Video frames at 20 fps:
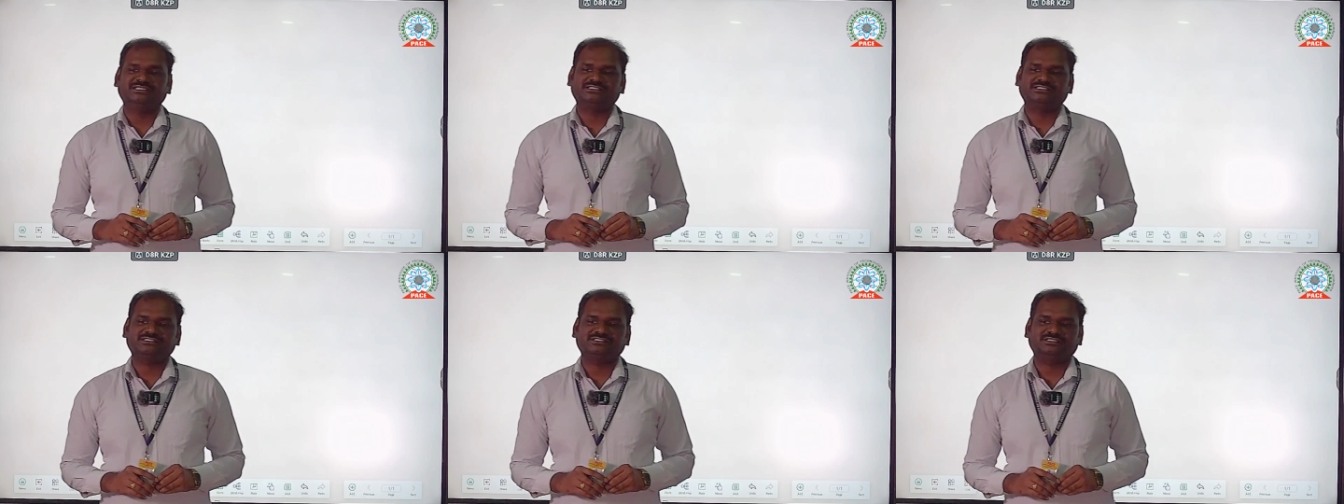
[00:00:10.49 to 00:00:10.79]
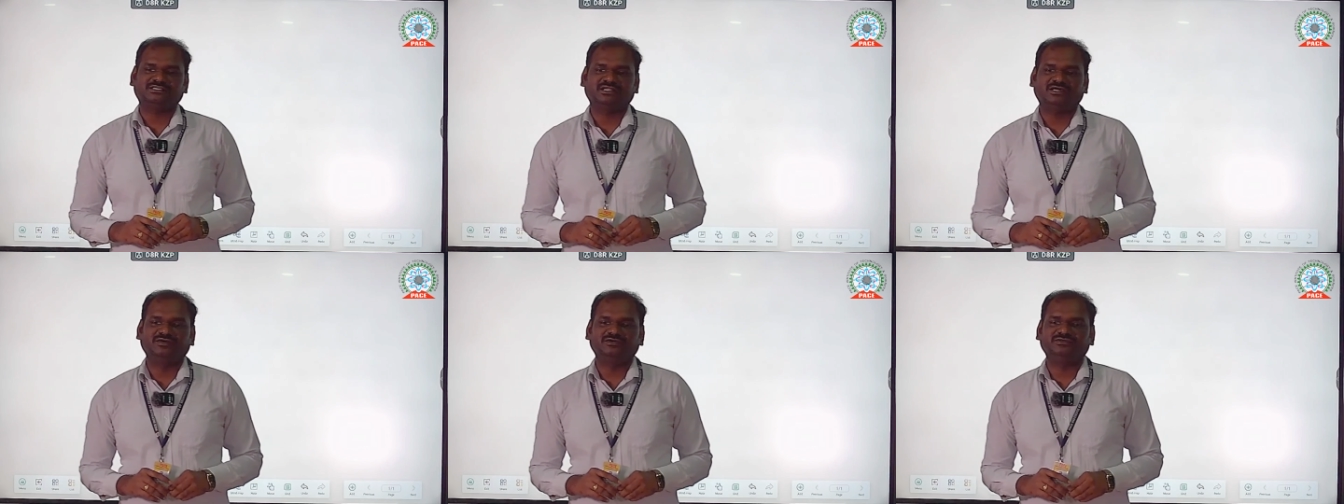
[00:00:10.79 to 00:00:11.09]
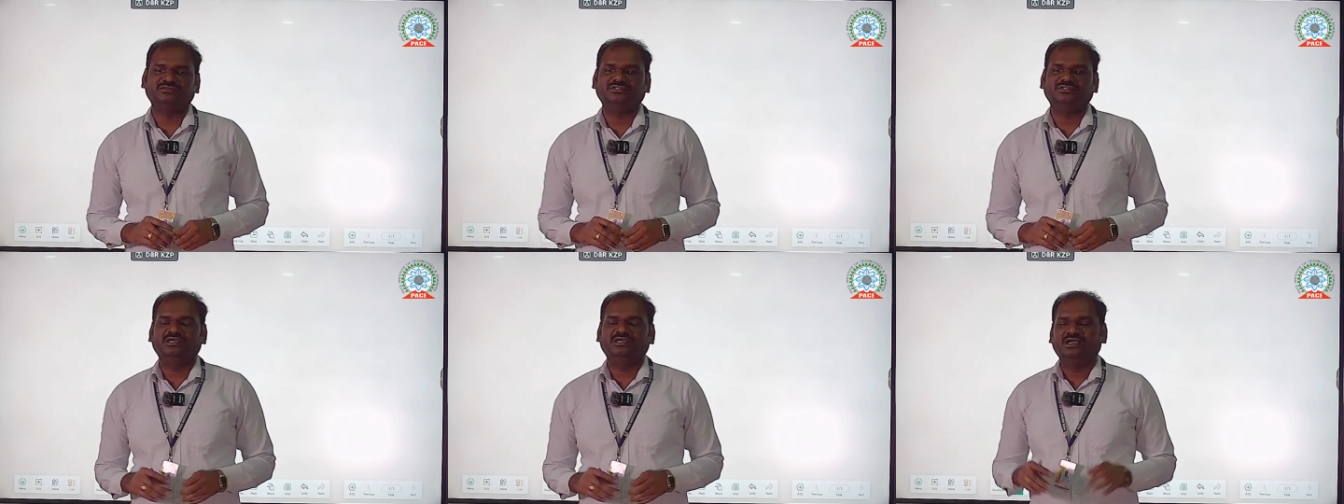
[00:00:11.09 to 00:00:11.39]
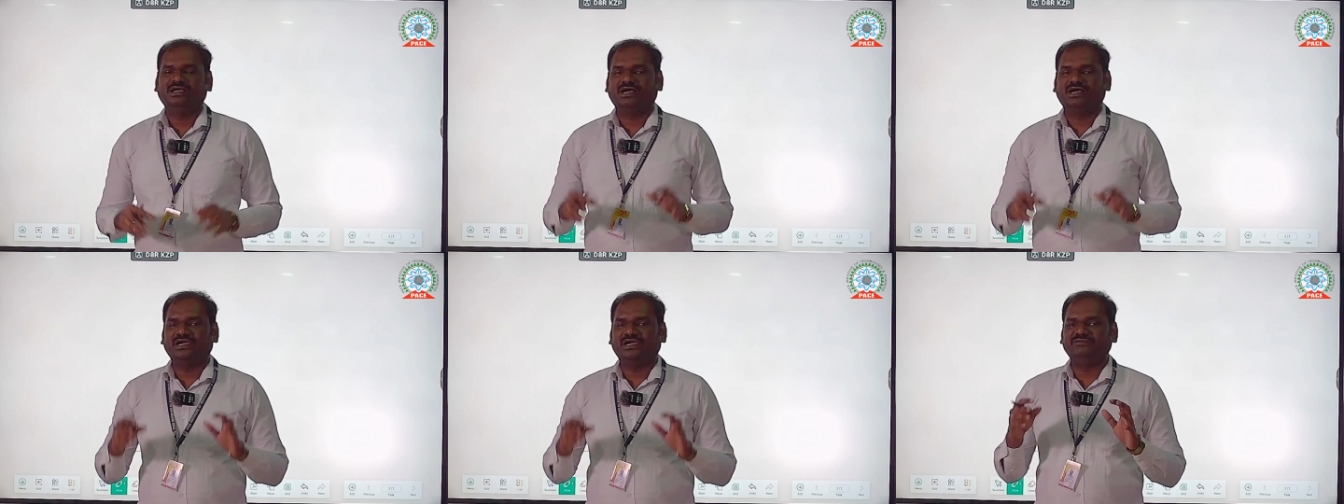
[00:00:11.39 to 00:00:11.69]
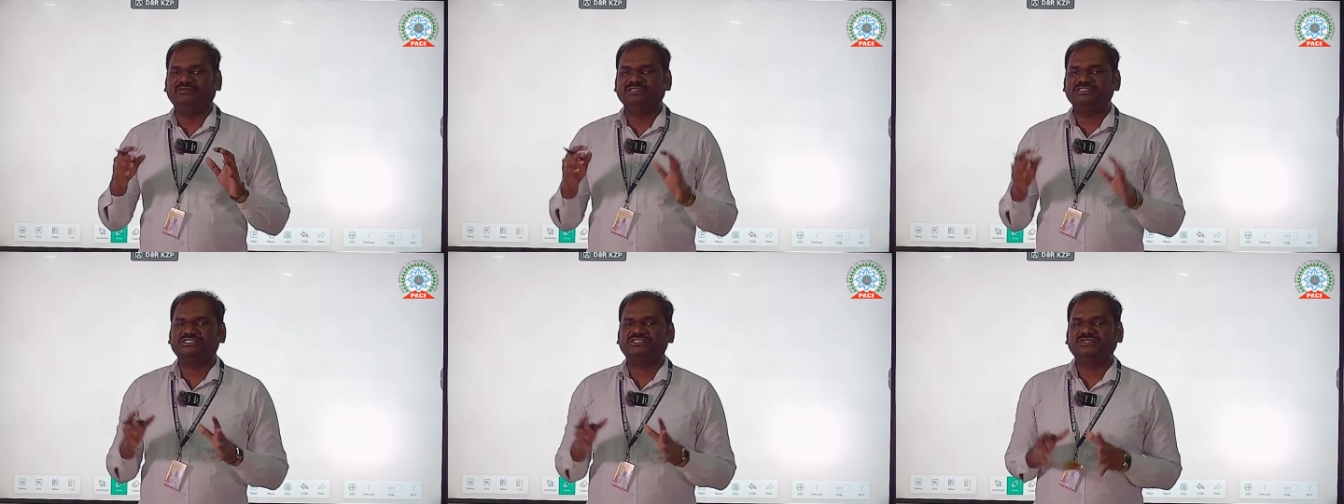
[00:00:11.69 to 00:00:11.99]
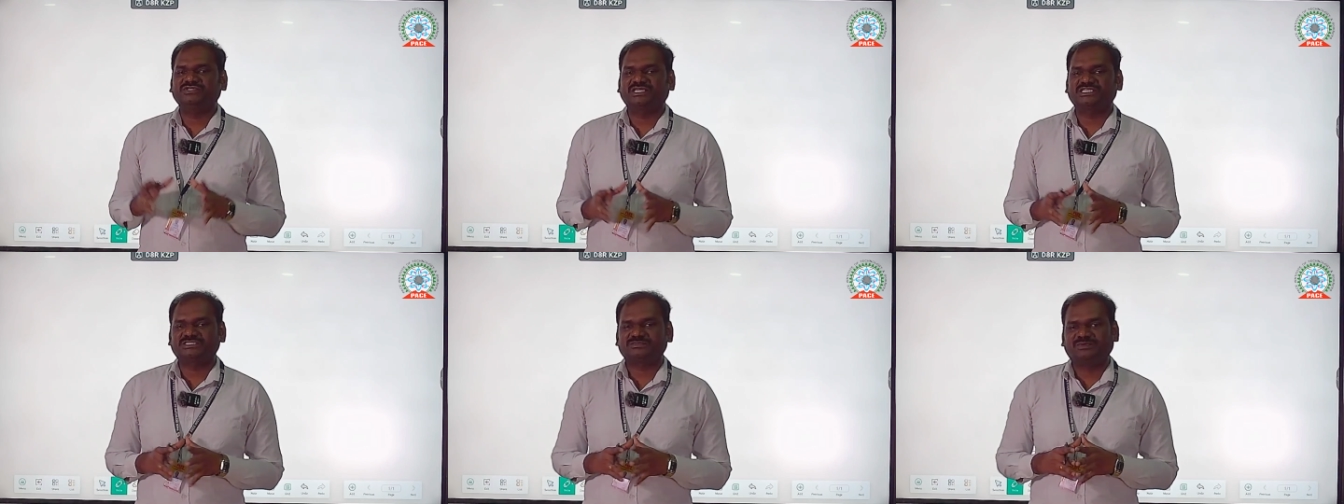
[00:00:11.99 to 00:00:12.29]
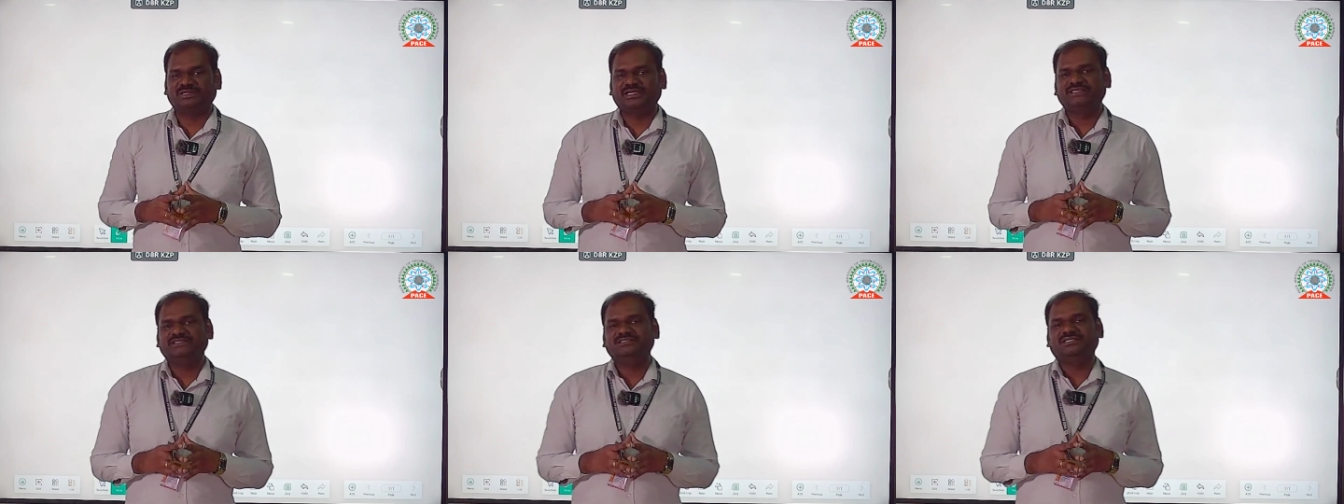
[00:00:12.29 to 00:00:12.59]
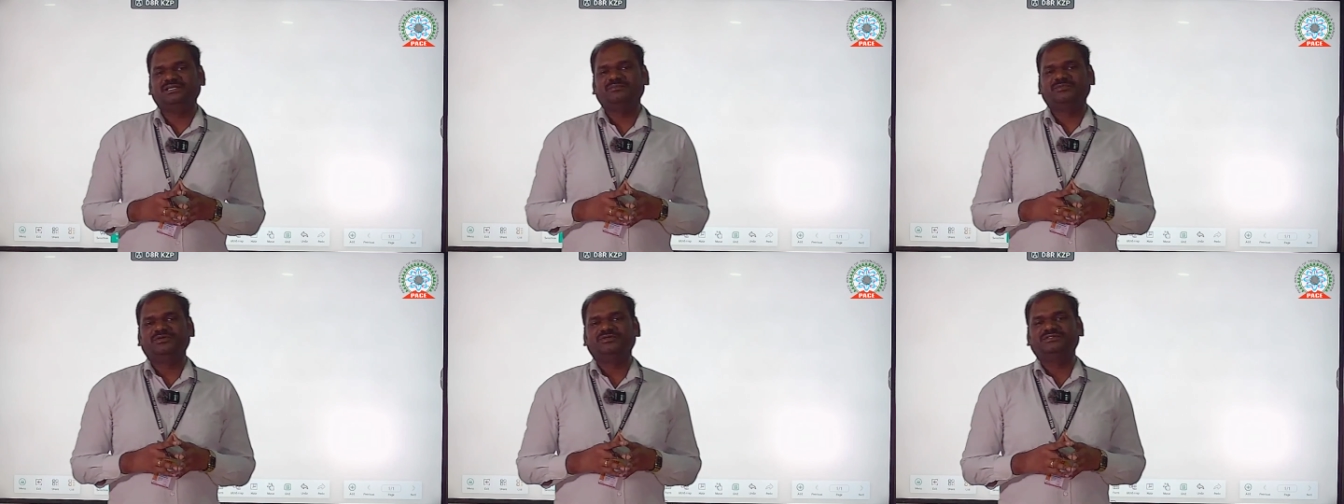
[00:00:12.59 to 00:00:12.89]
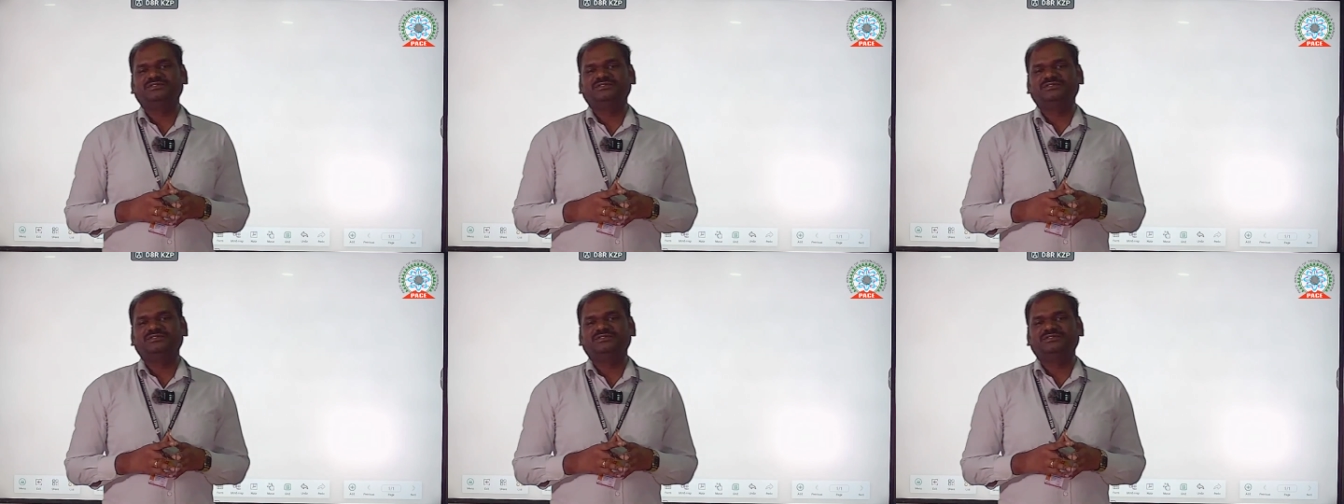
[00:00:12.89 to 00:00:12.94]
Now, I wish to explain about